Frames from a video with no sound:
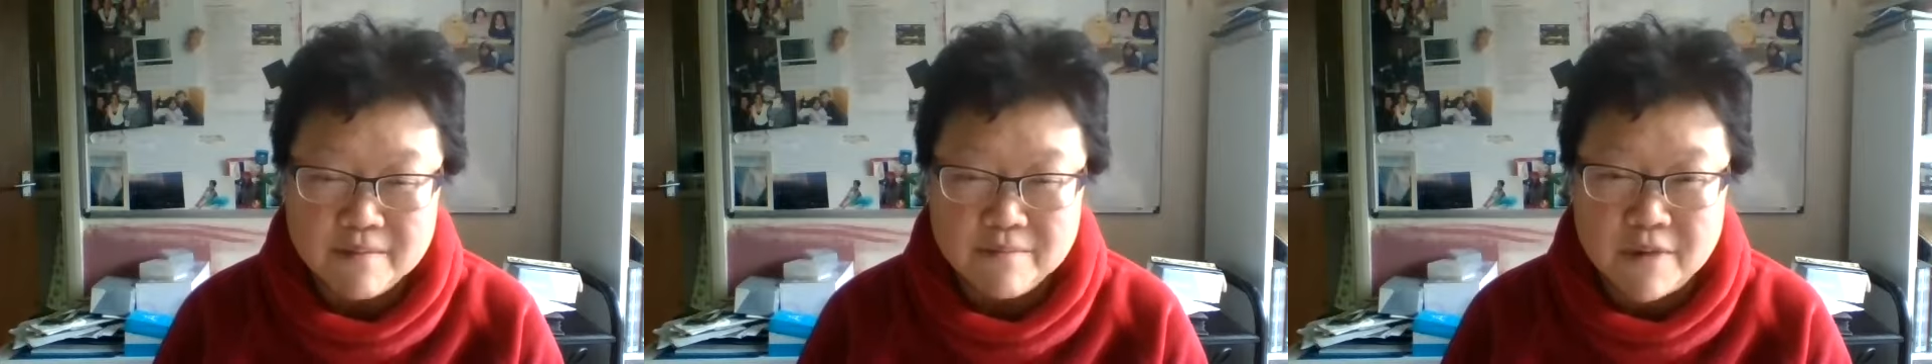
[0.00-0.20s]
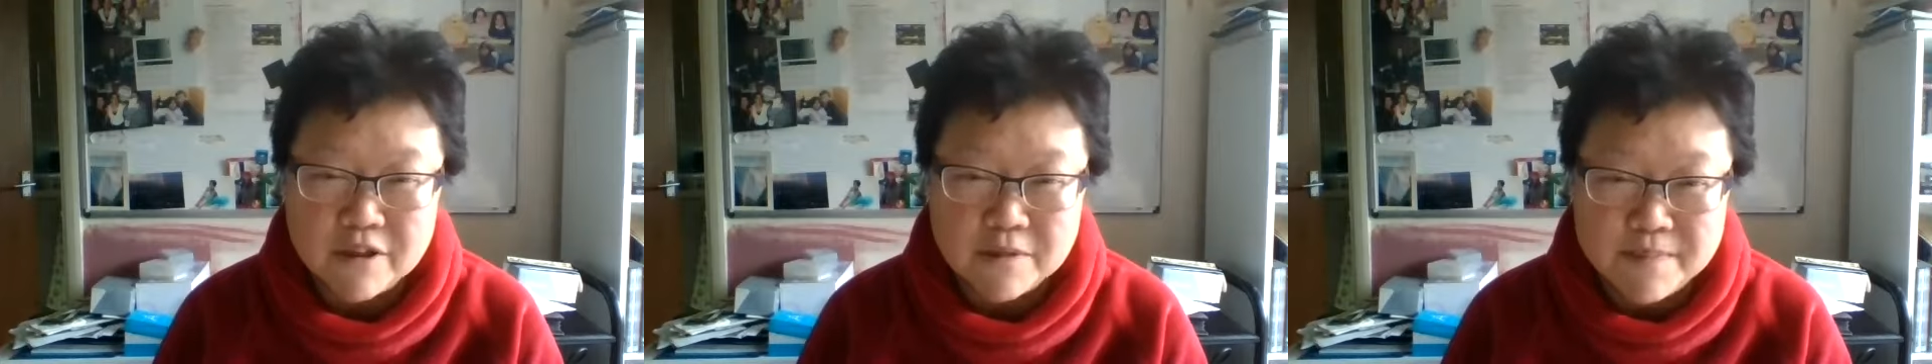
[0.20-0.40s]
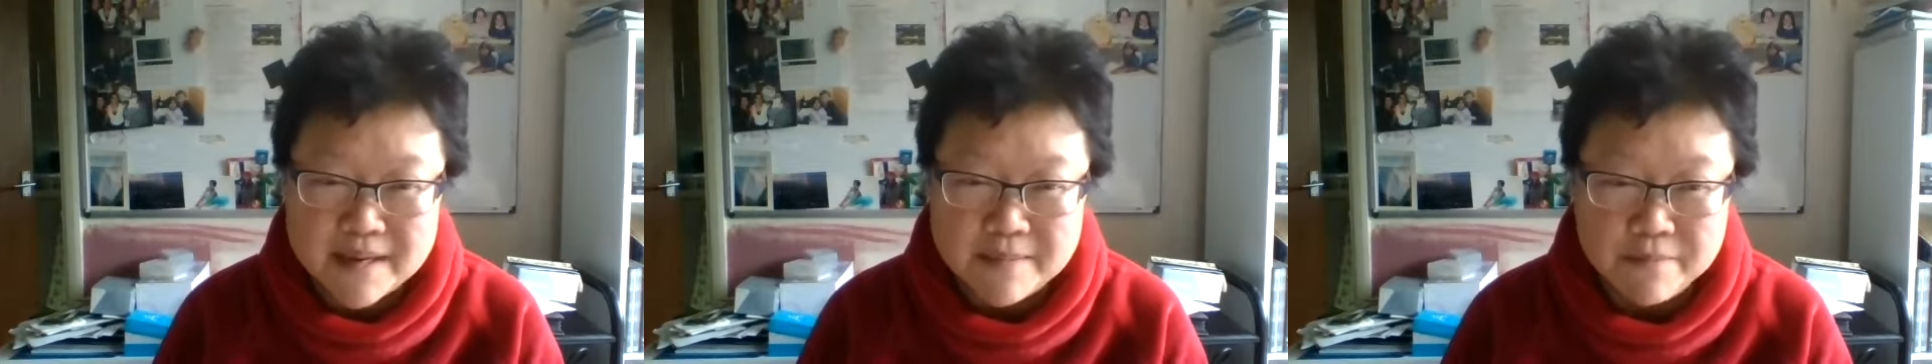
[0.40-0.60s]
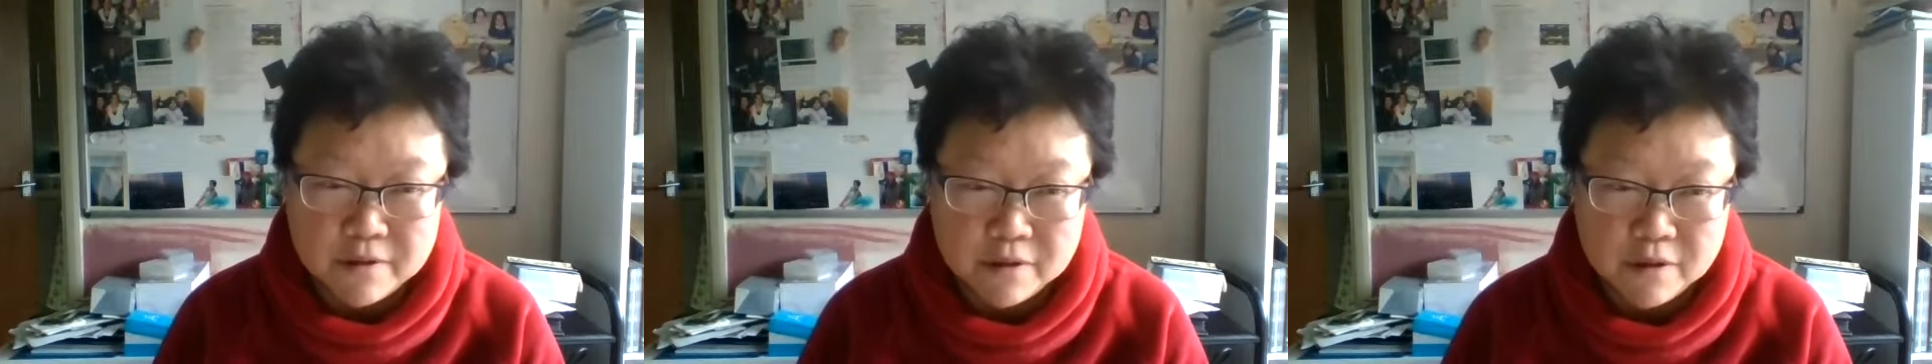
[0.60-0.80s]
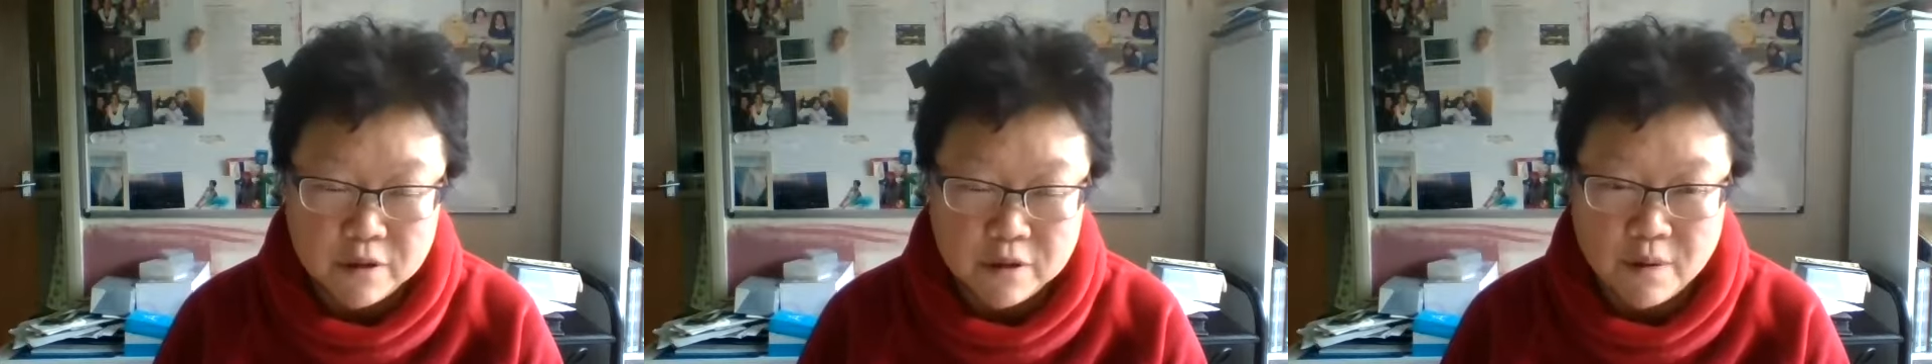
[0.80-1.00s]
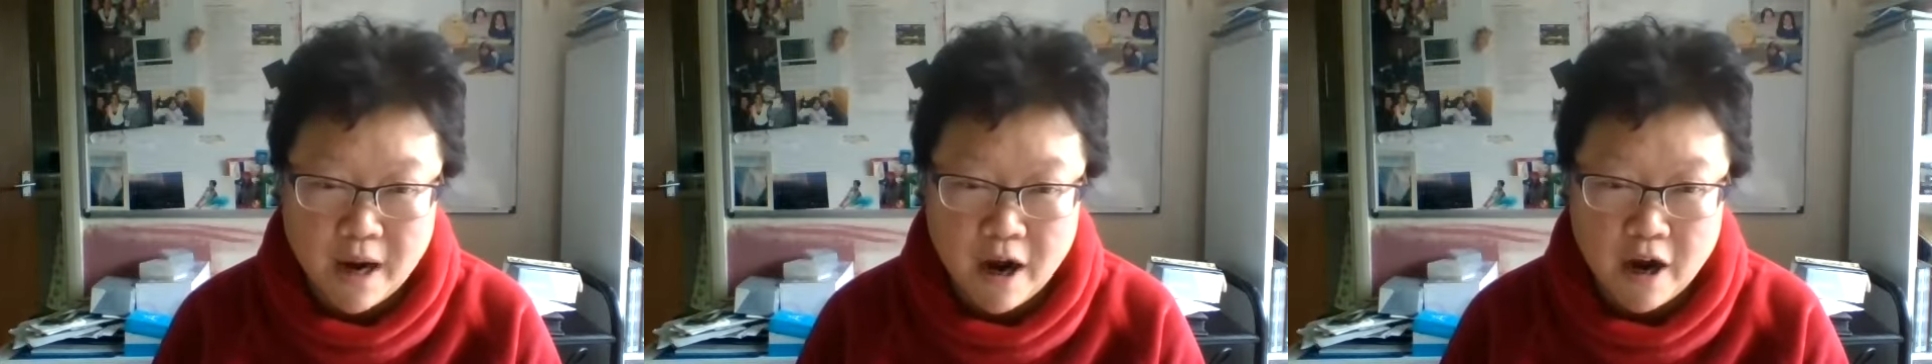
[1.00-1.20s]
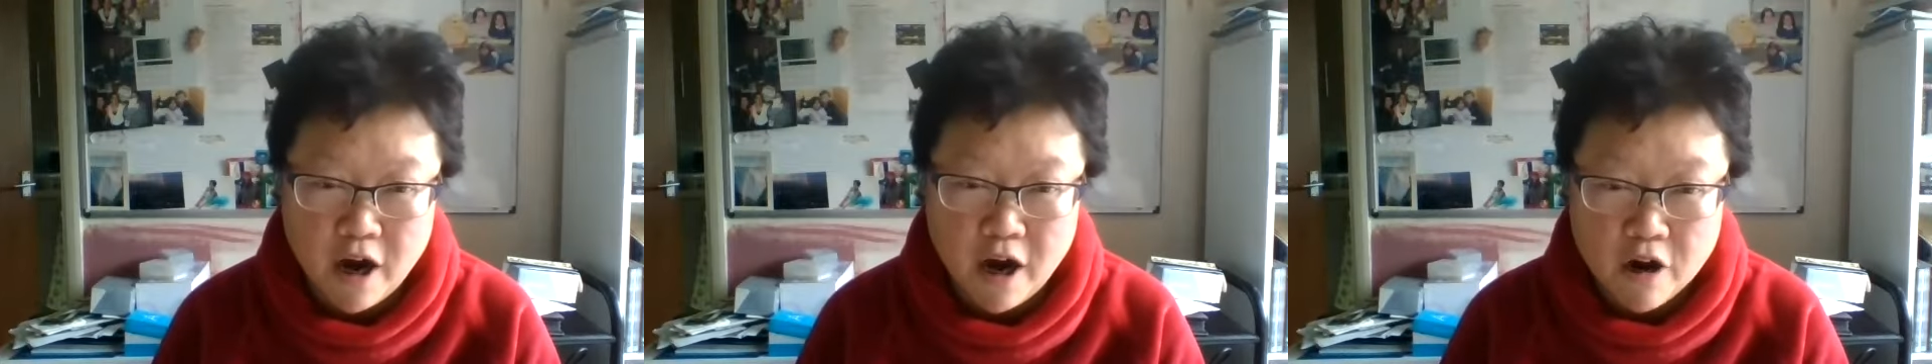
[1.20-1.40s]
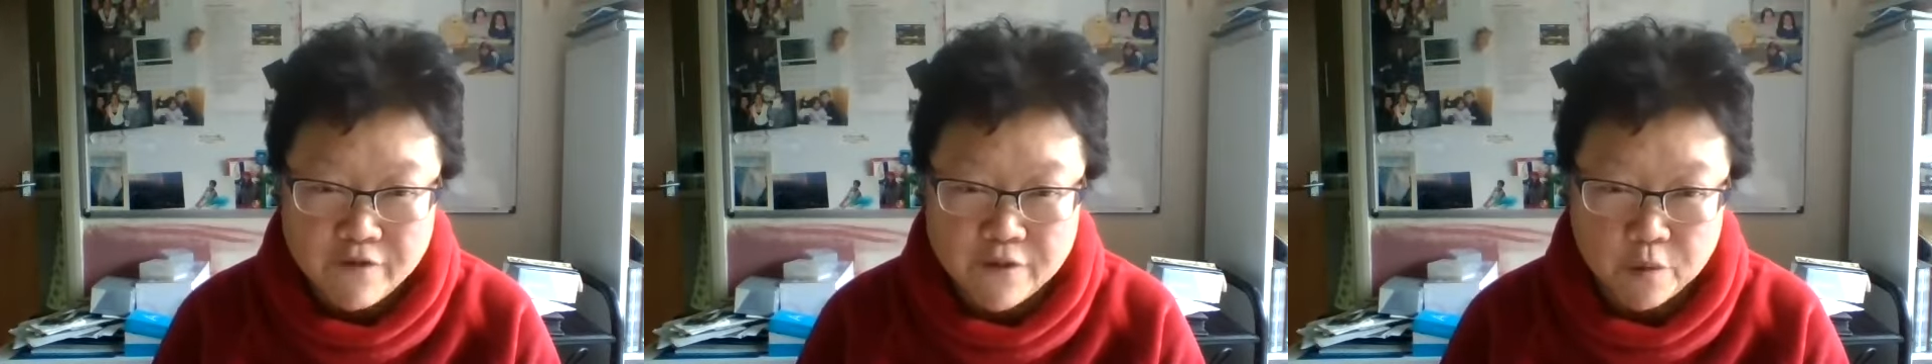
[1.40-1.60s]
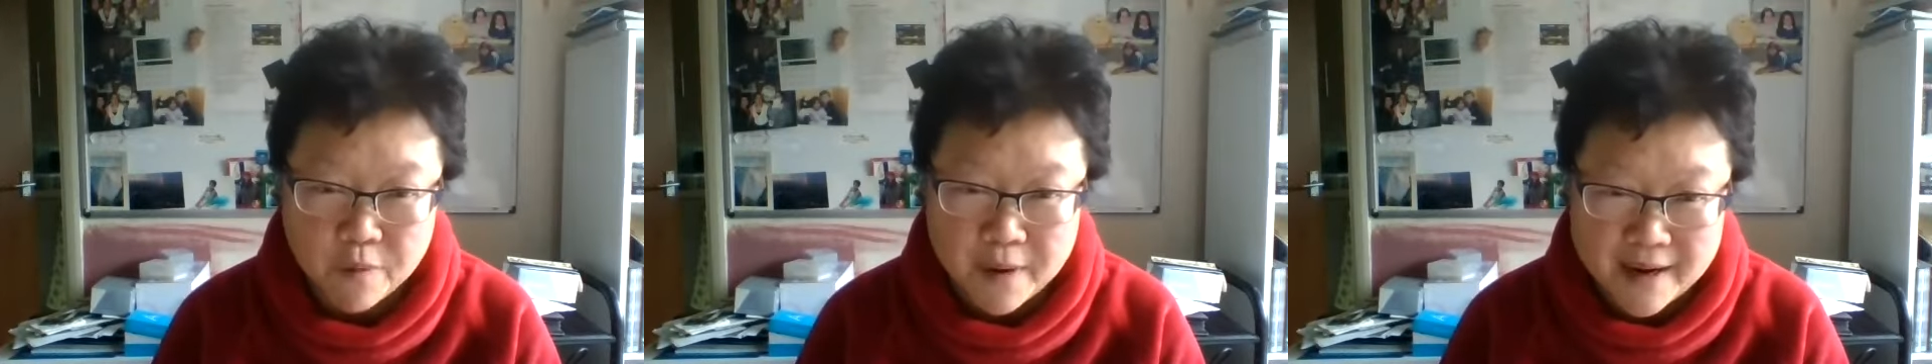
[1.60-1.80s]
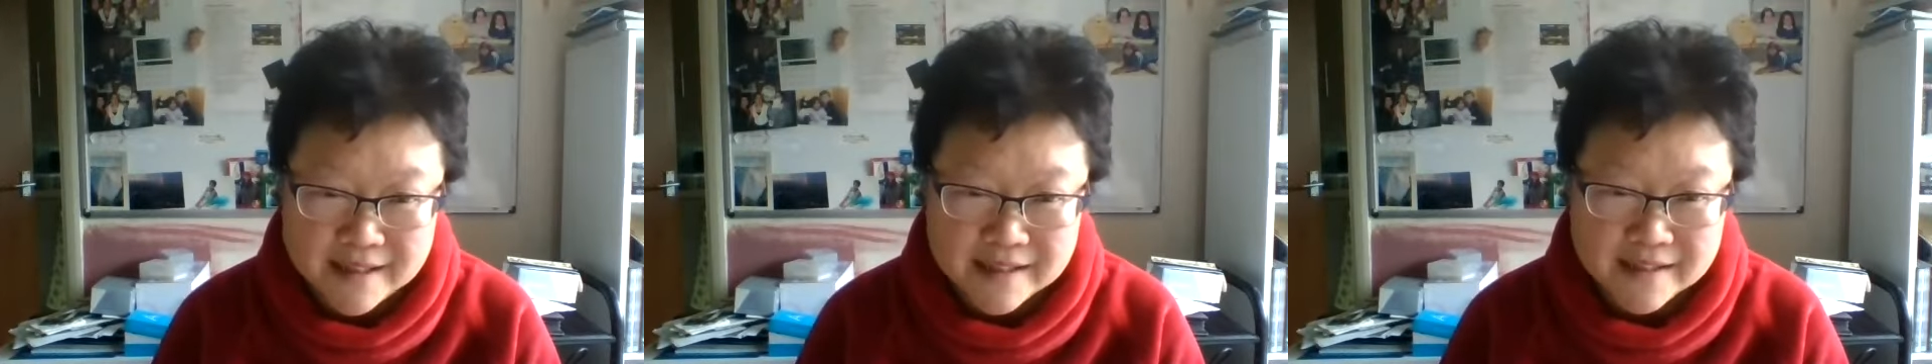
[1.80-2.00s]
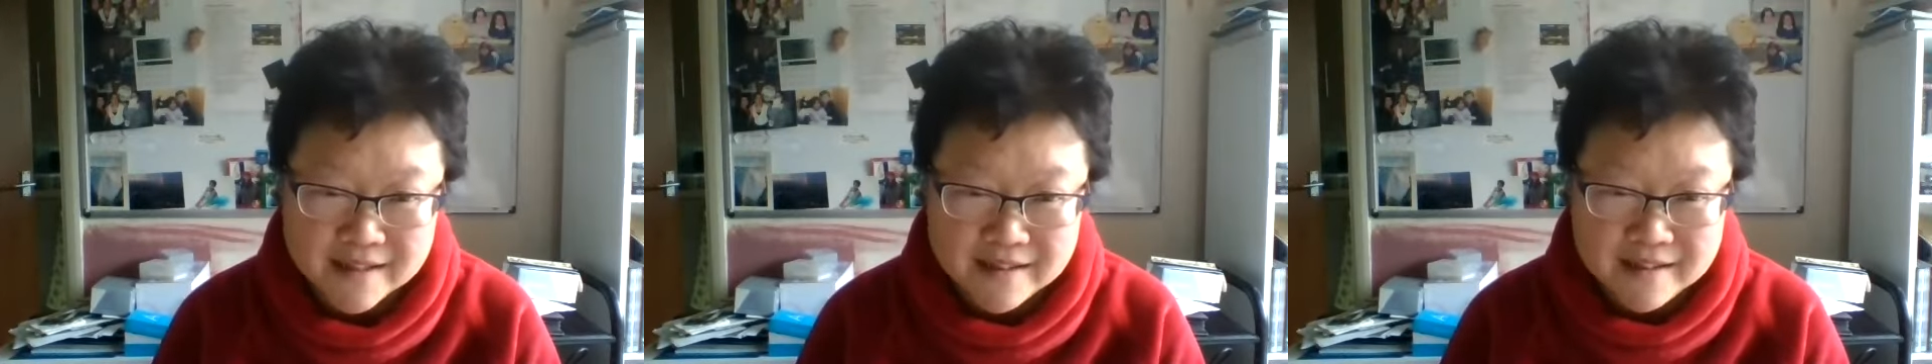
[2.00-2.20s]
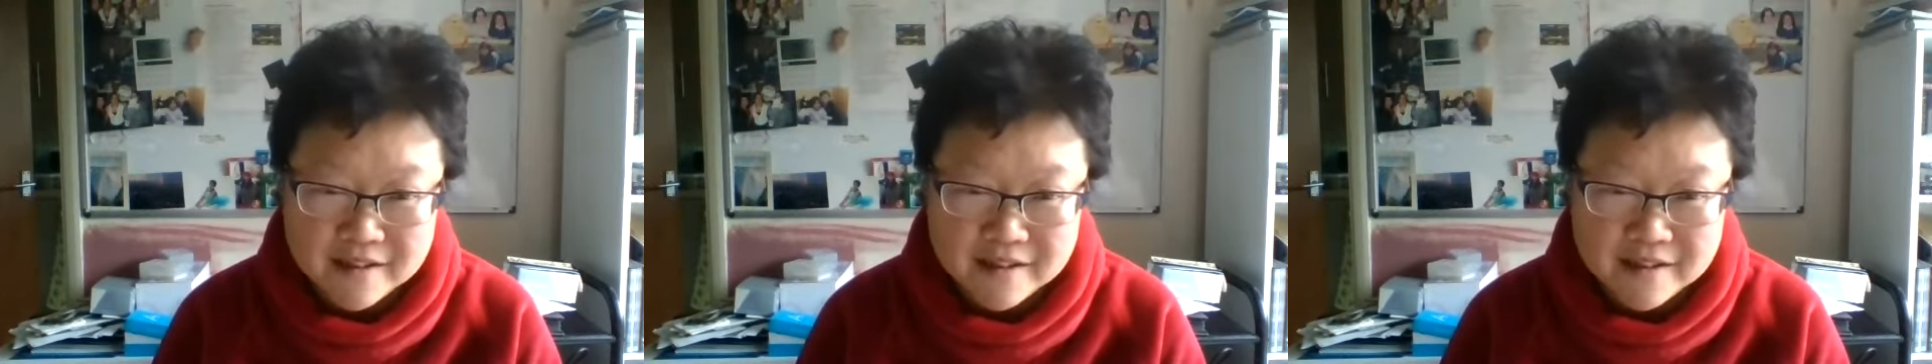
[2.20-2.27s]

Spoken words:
Most people who are overweight